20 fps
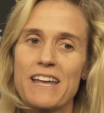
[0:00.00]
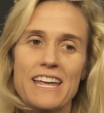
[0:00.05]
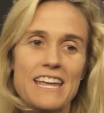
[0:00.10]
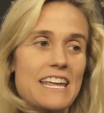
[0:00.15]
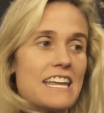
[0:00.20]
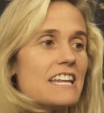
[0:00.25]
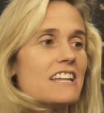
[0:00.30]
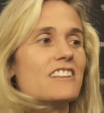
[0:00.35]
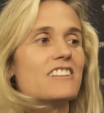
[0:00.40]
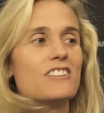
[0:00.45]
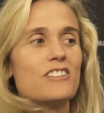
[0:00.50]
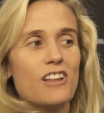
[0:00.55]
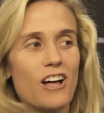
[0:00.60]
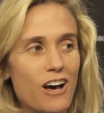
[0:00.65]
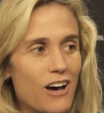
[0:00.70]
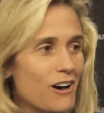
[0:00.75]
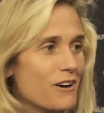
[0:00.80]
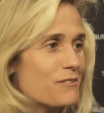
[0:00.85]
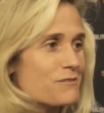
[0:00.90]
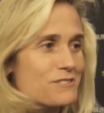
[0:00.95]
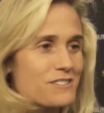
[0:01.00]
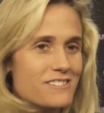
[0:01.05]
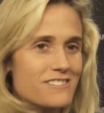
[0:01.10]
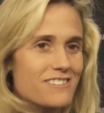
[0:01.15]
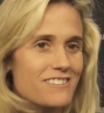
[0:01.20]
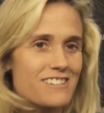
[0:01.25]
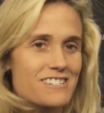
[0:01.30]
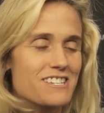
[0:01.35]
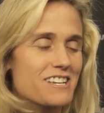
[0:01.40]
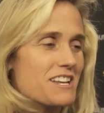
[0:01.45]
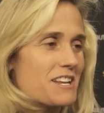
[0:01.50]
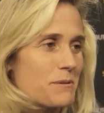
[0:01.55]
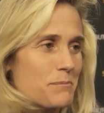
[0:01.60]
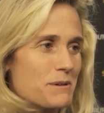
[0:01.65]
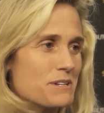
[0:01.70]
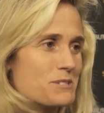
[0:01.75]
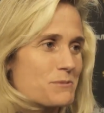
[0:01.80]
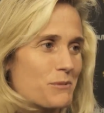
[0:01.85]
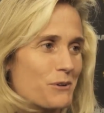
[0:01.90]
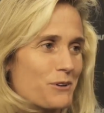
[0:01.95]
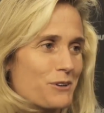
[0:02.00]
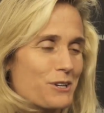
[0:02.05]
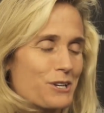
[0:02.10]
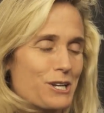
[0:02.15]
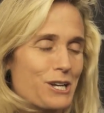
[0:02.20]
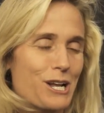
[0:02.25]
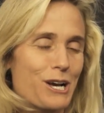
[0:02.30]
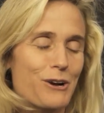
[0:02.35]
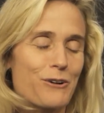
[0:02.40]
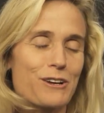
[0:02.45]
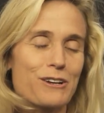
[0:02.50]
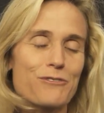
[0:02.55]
He loves the city of Pittsburgh, you know.